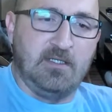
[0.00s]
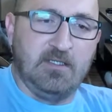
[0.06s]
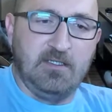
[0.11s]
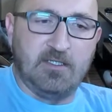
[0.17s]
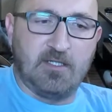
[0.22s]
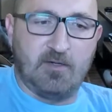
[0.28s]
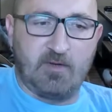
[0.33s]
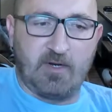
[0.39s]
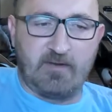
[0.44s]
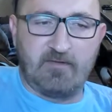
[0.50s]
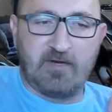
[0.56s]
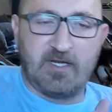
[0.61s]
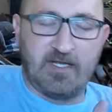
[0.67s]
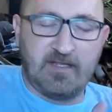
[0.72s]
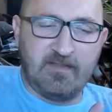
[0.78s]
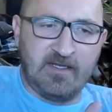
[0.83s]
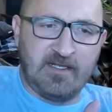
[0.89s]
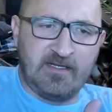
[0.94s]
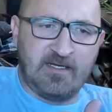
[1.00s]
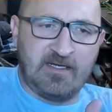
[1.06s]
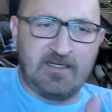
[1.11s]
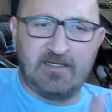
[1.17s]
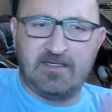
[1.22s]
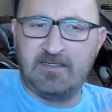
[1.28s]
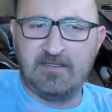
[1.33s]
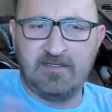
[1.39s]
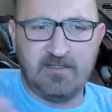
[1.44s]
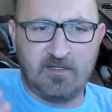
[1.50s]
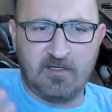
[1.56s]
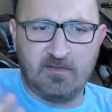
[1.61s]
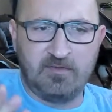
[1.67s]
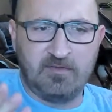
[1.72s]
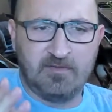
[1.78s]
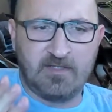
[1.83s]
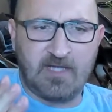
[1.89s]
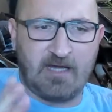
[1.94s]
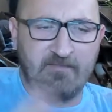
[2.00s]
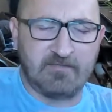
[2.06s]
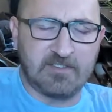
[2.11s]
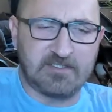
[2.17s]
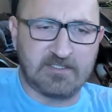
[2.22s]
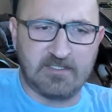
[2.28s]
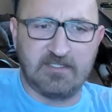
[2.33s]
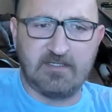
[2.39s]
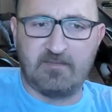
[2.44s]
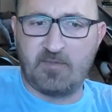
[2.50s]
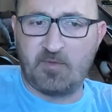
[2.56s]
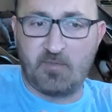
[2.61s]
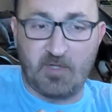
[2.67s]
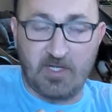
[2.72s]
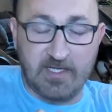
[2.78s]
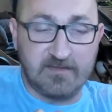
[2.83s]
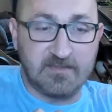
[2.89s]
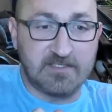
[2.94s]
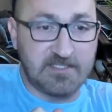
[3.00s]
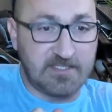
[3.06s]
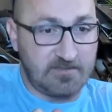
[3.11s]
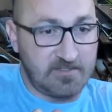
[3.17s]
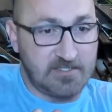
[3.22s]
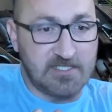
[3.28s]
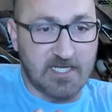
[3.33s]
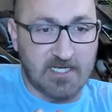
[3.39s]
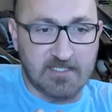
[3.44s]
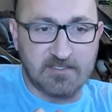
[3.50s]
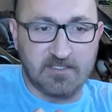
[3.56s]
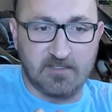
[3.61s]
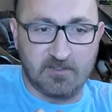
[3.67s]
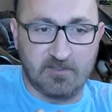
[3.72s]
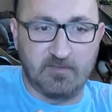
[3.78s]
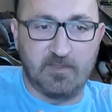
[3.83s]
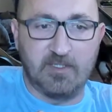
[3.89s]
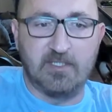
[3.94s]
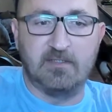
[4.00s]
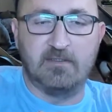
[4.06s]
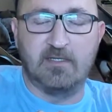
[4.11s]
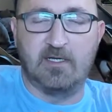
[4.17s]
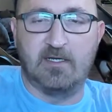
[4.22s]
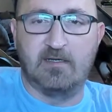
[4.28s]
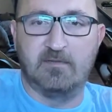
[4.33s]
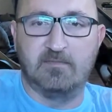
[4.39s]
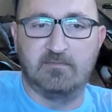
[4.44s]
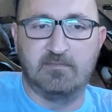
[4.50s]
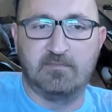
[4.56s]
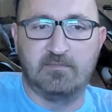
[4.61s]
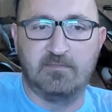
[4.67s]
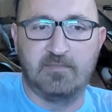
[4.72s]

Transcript: you know, whatever. And then, uh, you know, obviously I've been playing the Series X a little bit, um,